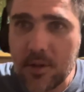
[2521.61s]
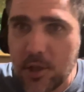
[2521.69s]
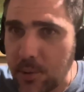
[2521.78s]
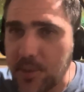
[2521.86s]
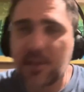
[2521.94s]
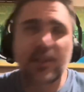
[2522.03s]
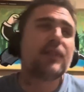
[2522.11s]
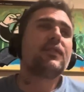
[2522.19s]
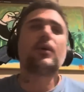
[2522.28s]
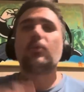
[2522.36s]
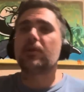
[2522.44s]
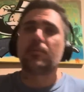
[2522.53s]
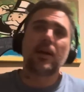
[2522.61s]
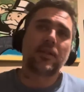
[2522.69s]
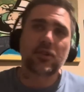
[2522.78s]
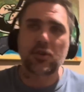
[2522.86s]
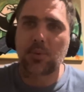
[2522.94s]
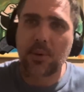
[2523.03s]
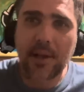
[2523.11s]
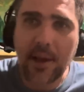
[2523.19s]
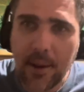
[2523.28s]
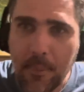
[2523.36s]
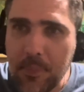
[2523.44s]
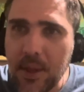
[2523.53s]
She was living with me at this
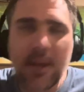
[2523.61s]
rehab.